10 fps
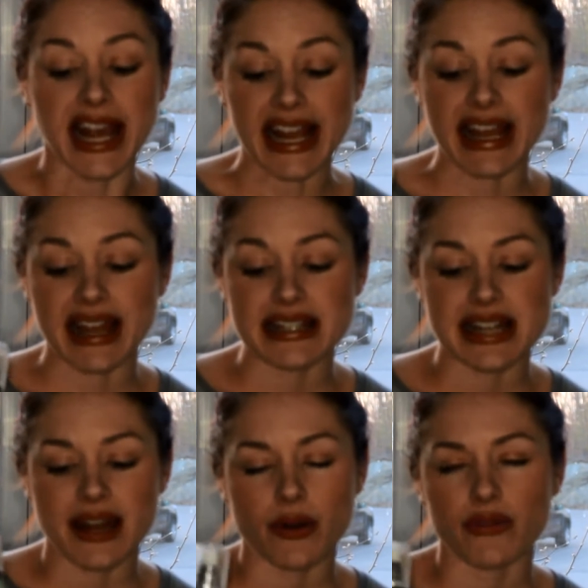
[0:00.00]
and
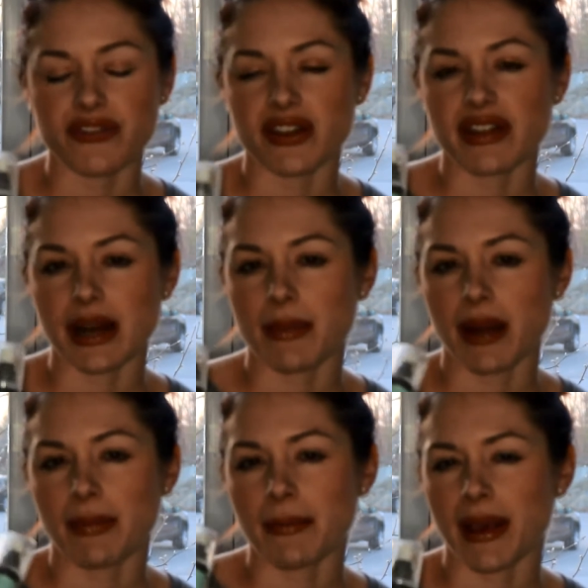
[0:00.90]
I don't feel that it
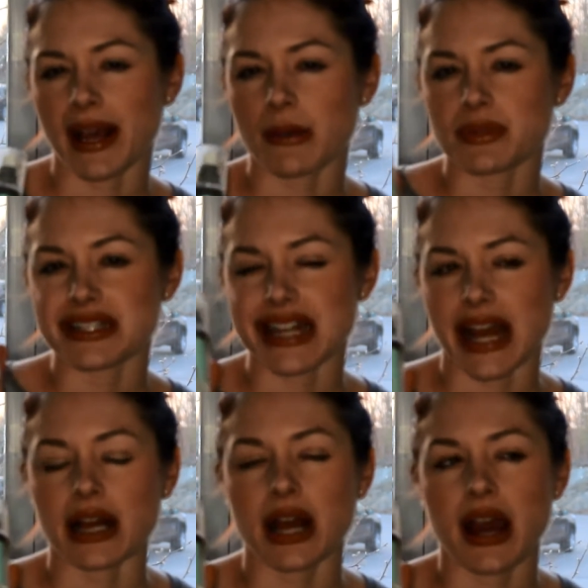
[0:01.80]
made my makeup
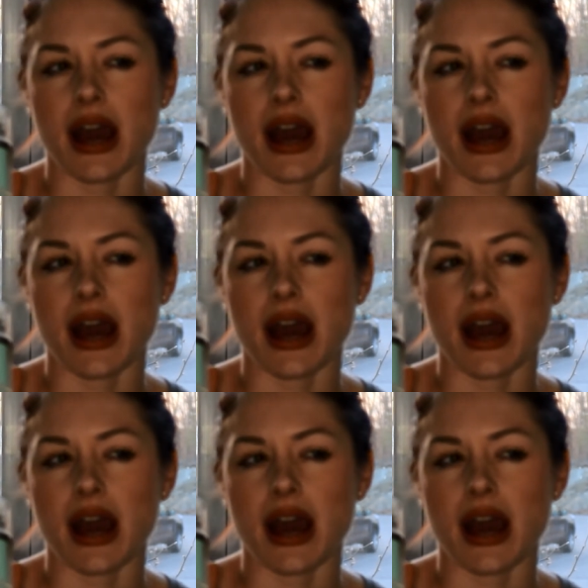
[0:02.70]
stay